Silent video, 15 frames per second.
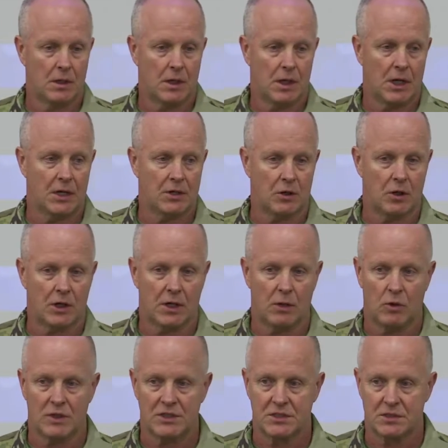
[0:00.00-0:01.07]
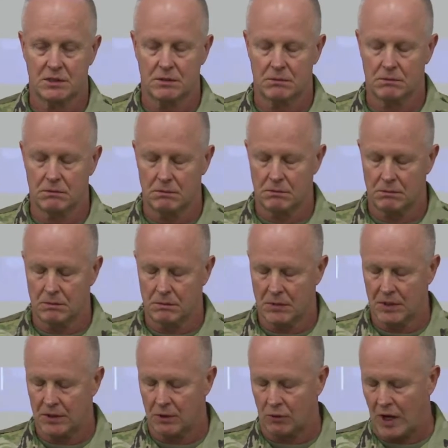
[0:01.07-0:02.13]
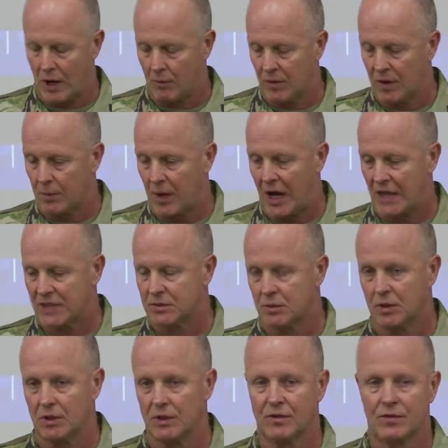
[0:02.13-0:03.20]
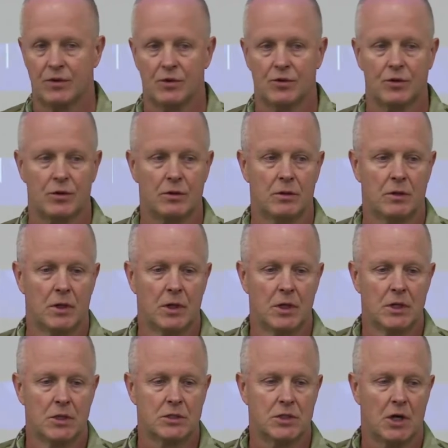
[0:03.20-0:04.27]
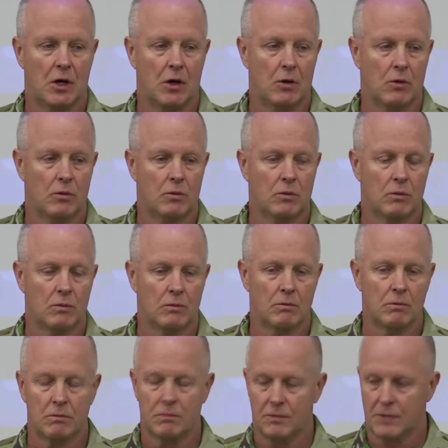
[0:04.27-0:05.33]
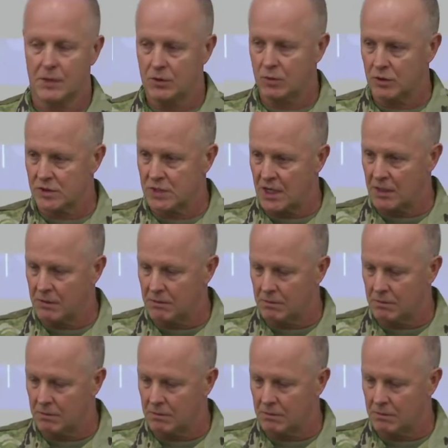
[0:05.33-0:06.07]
and to look at what's in the realm of the possible in the future. So this was a